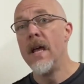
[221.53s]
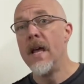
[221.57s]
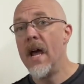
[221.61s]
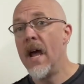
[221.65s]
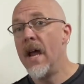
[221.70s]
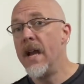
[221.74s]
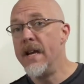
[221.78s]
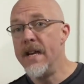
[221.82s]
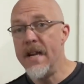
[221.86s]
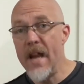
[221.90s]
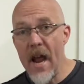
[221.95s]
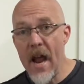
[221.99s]

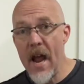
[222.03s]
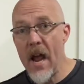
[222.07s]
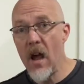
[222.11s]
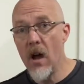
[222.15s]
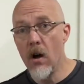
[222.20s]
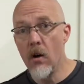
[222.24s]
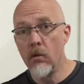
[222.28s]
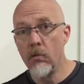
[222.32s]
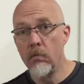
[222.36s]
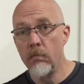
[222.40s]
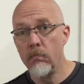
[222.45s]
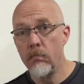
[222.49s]
and
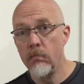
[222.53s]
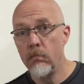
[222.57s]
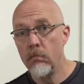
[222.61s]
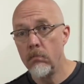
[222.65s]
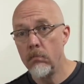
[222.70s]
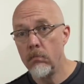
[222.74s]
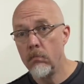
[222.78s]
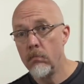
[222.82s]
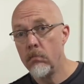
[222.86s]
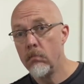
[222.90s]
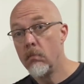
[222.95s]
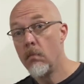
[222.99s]
now
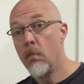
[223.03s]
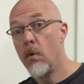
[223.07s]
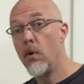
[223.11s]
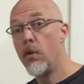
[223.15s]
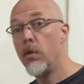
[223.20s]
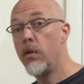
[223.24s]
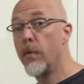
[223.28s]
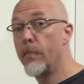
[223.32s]
the